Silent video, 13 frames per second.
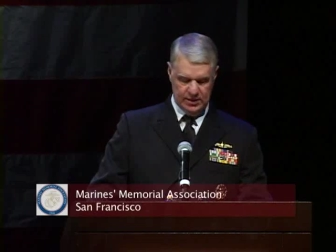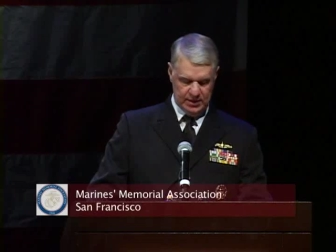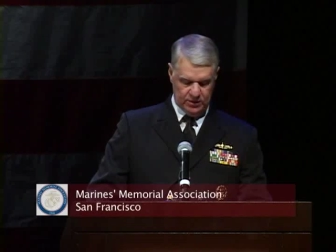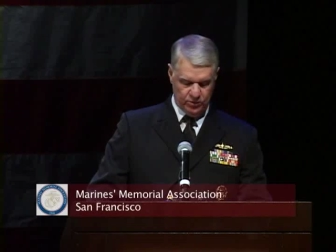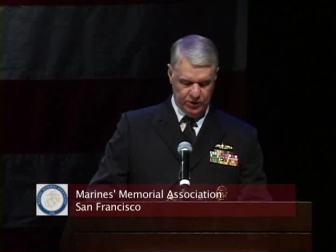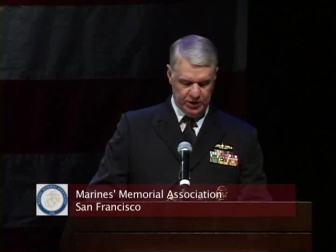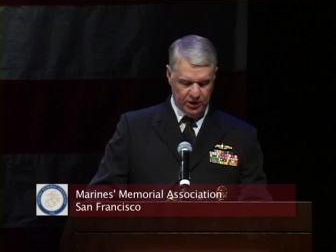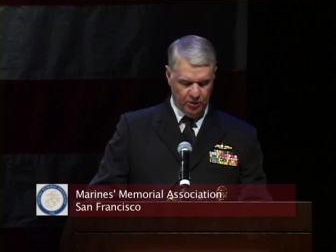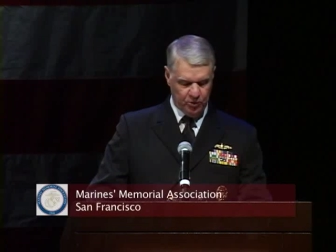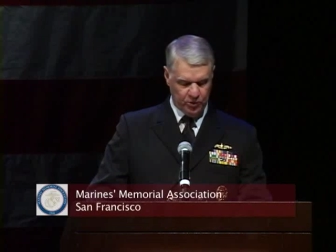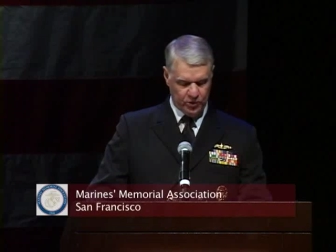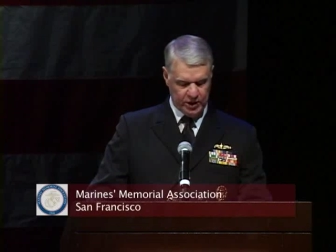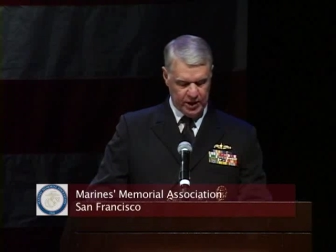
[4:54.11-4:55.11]
that we
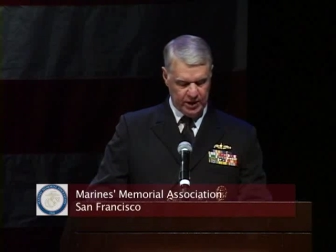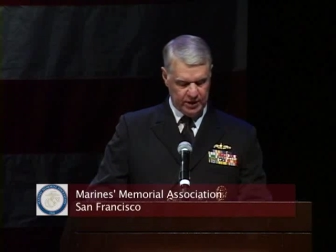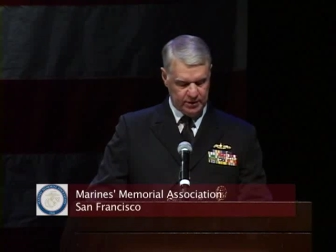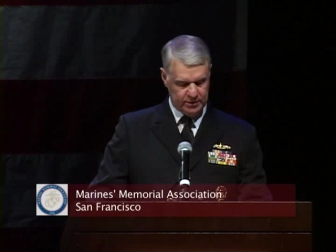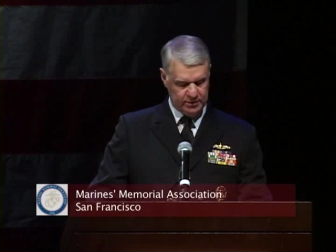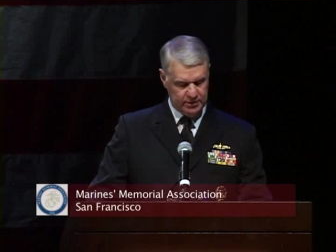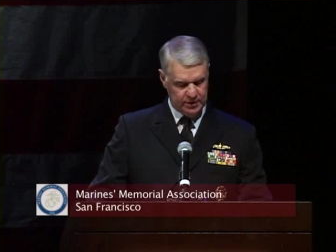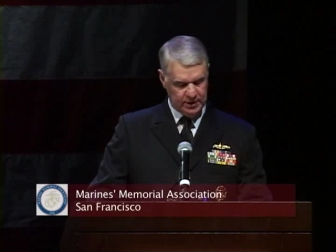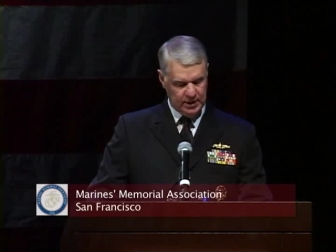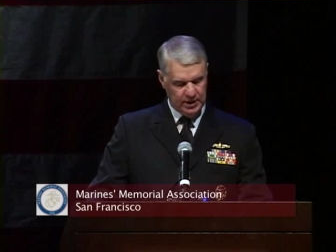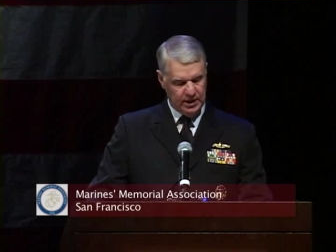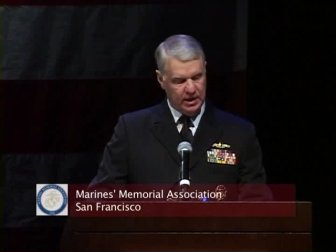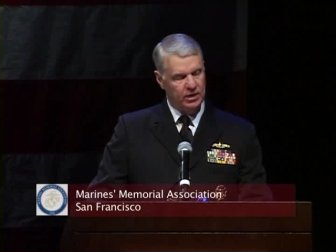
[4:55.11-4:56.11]
helped create
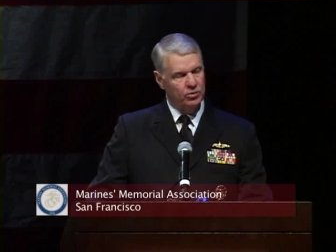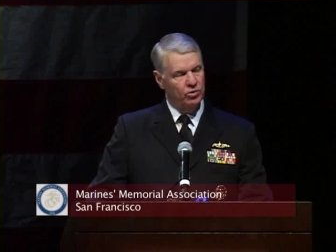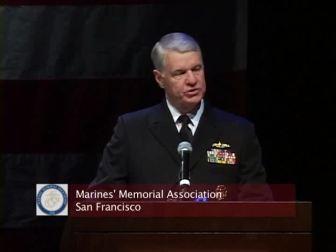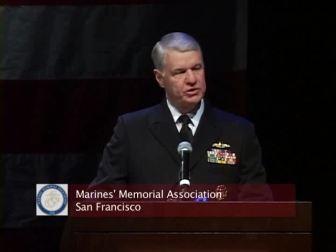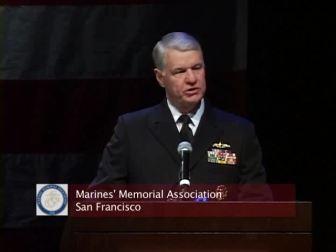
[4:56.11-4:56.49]
and which